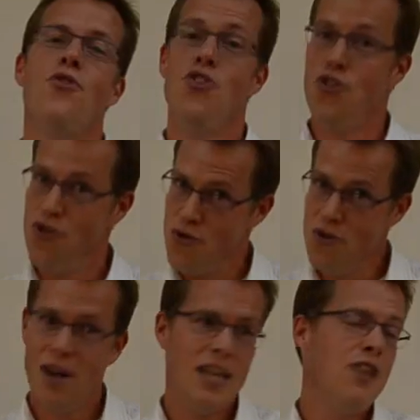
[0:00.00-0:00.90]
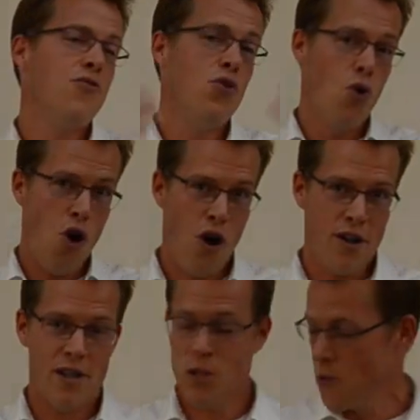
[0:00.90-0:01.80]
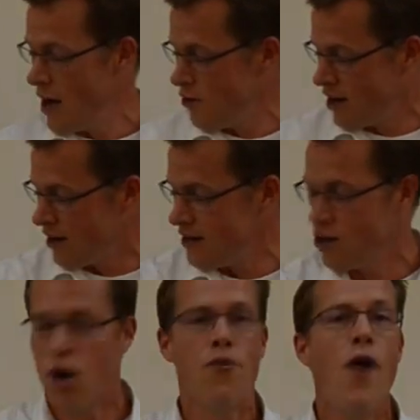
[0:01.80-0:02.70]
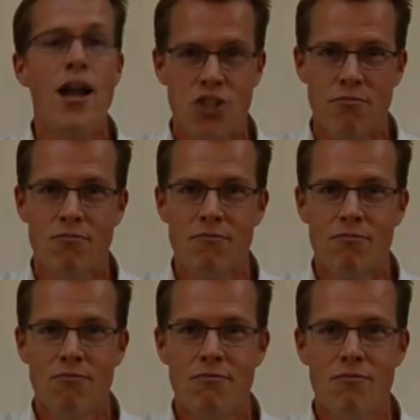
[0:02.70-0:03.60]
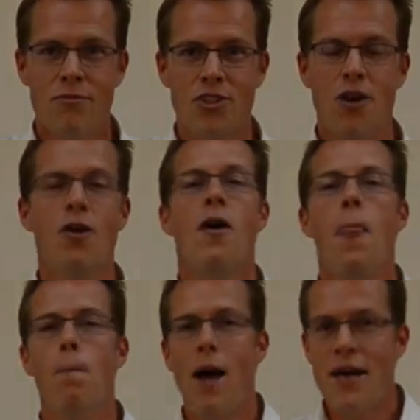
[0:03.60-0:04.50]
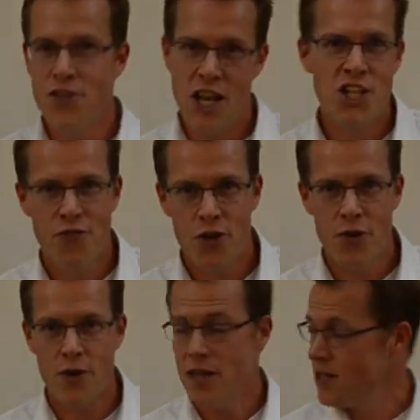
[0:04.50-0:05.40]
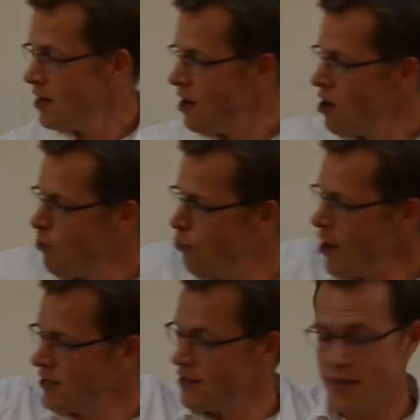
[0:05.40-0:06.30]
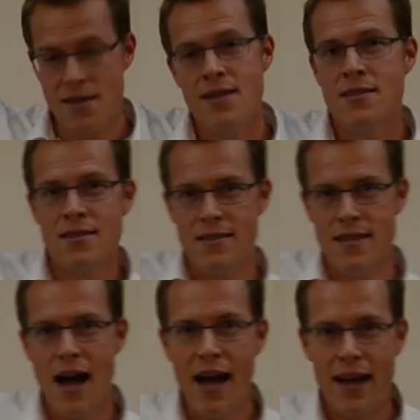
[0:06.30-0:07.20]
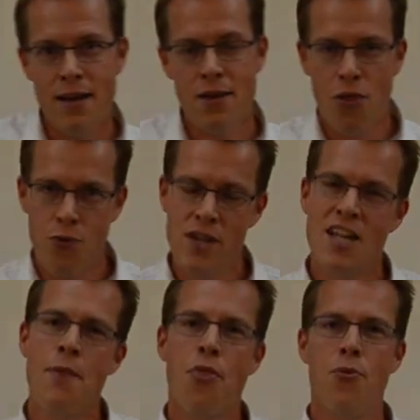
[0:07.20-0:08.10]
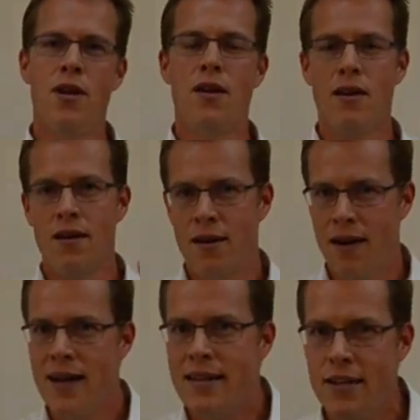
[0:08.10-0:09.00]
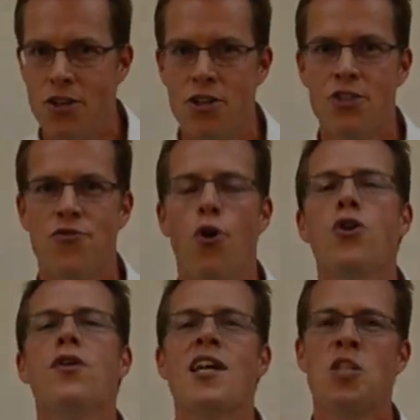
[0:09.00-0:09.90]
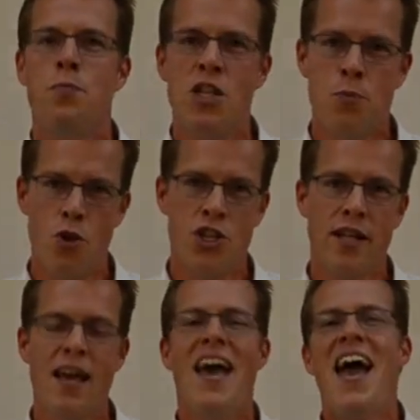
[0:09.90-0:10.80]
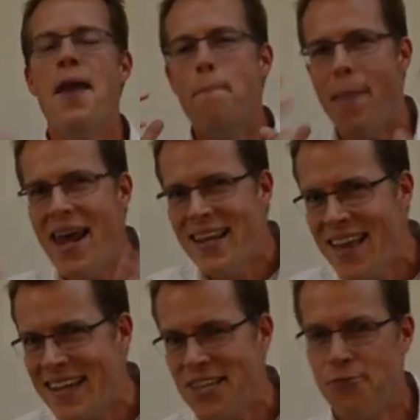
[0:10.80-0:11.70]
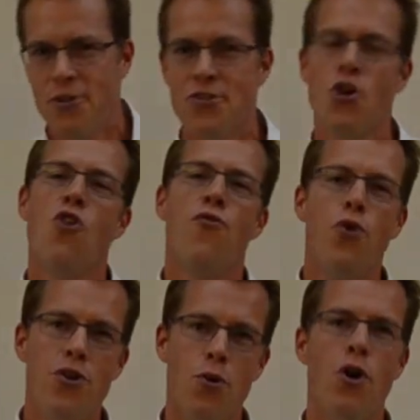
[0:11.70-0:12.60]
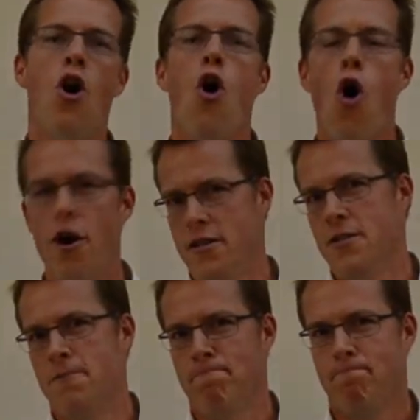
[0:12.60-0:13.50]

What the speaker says: your audience without a clear call for action. So my invitation for you is practice these 9 3x3 little ideas for your next speech project and make that difference for your audience.